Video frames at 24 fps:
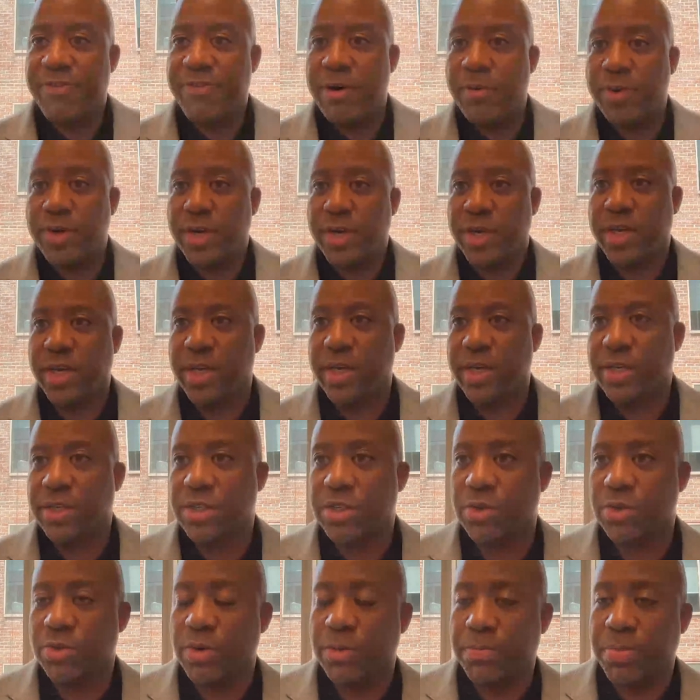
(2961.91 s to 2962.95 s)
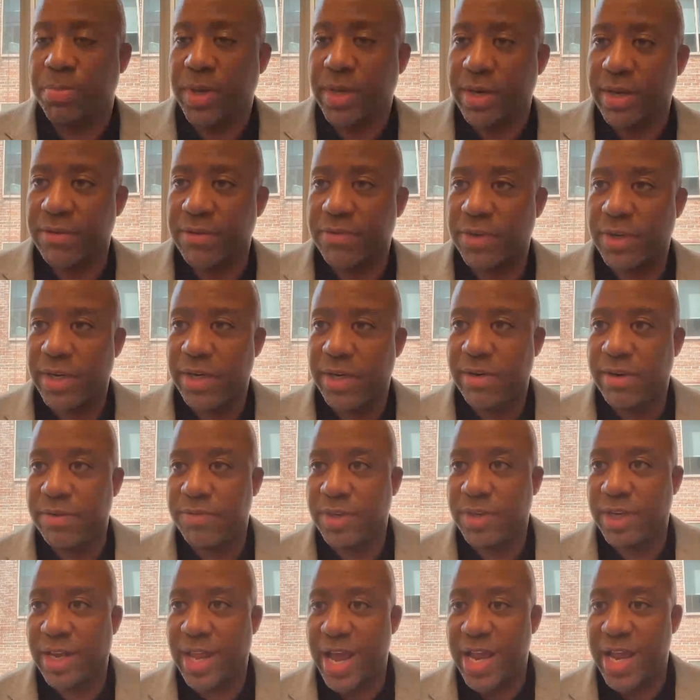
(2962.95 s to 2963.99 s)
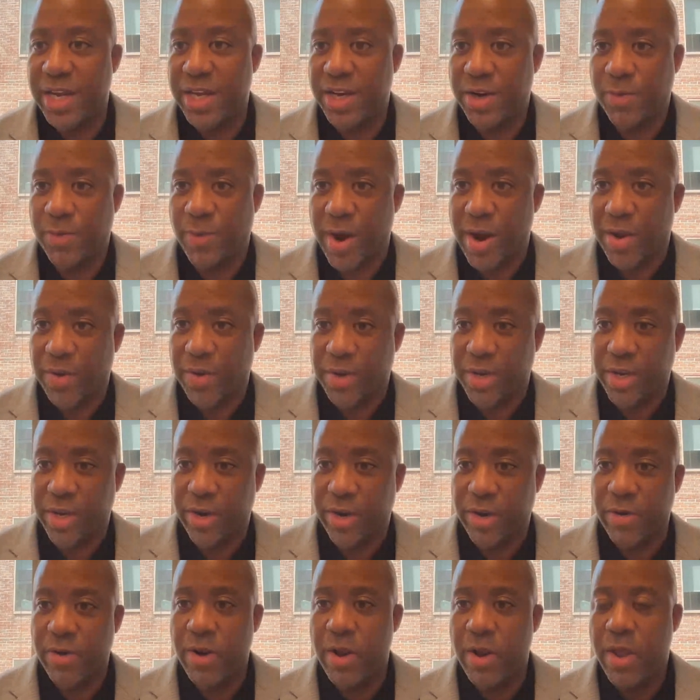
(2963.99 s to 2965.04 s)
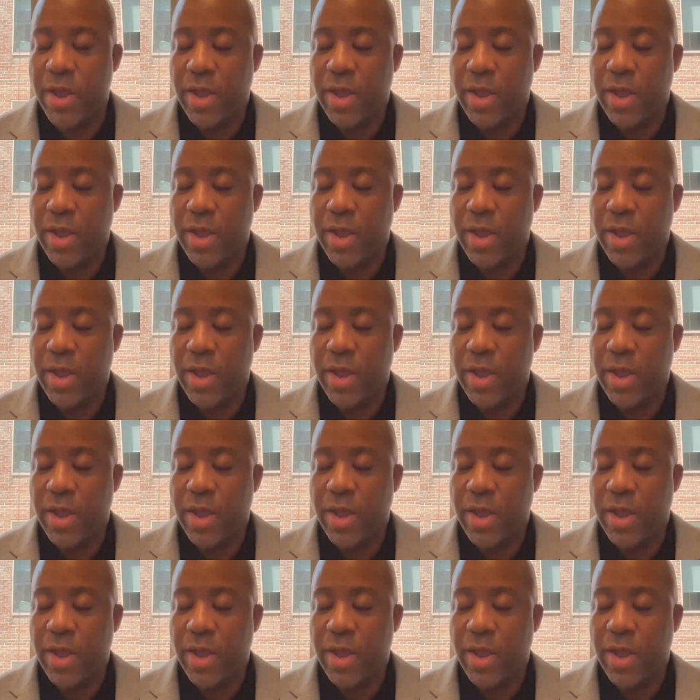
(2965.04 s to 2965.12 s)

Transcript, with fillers: I want to get into a bit of a, of a lightning round here